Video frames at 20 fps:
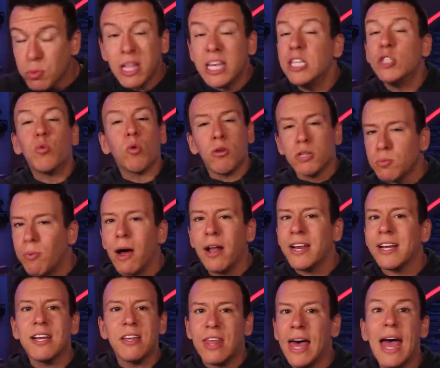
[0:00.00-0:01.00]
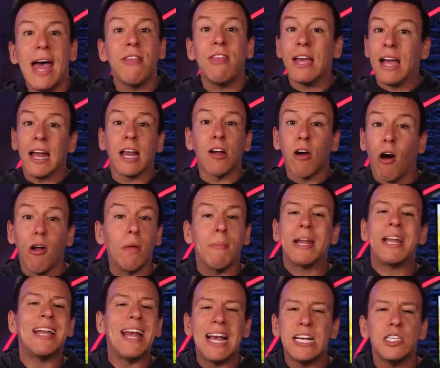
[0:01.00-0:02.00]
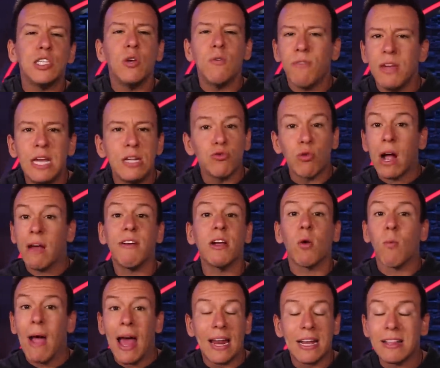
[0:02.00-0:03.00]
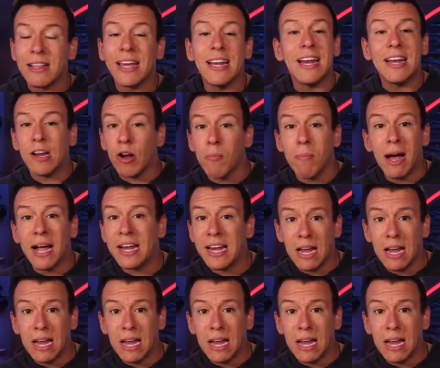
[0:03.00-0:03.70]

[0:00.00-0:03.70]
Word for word: police were responding to that, they got a call about an S U V driving erratically in a nearby